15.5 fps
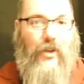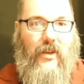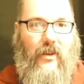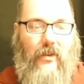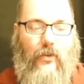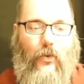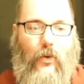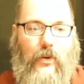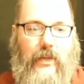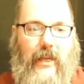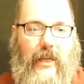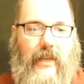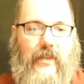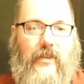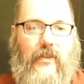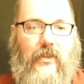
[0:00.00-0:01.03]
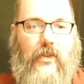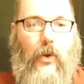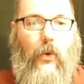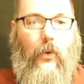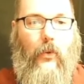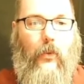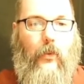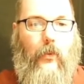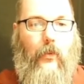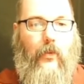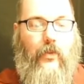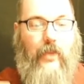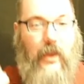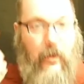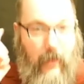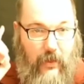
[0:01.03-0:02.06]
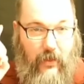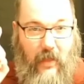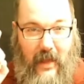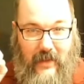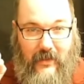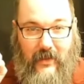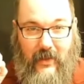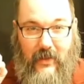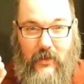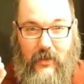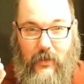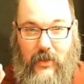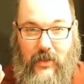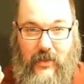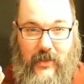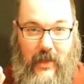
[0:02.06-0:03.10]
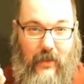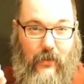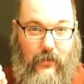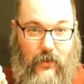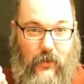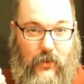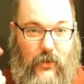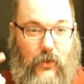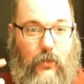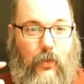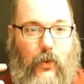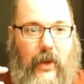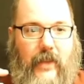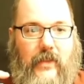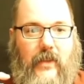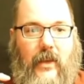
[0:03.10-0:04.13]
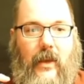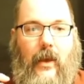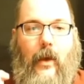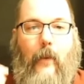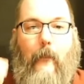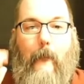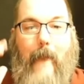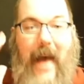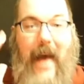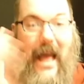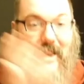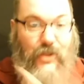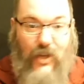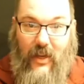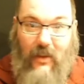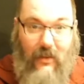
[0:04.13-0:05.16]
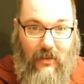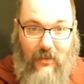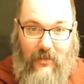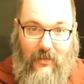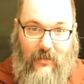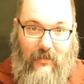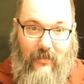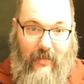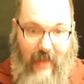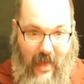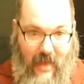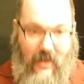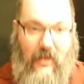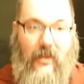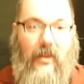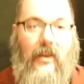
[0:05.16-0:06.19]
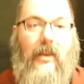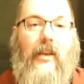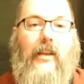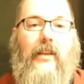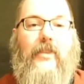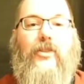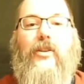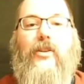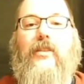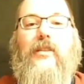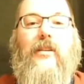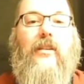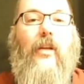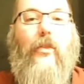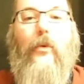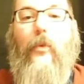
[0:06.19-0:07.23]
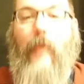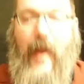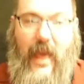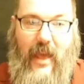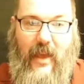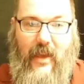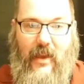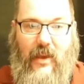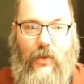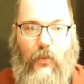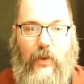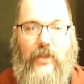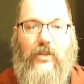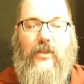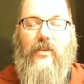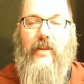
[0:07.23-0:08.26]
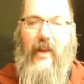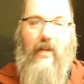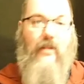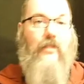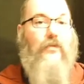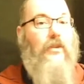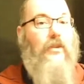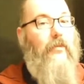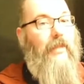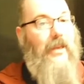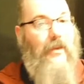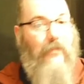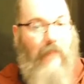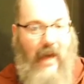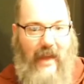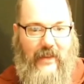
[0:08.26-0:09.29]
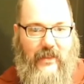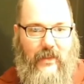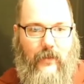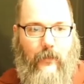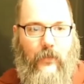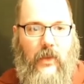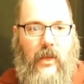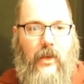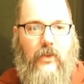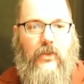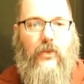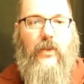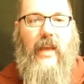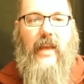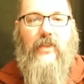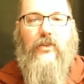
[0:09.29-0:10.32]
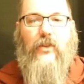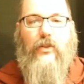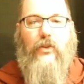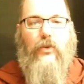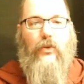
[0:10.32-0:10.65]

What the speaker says: in Cortex? So think about the last things we just said, those 2 points. Magic, then, is just another way in which the narrative can be impacted. So the answer to the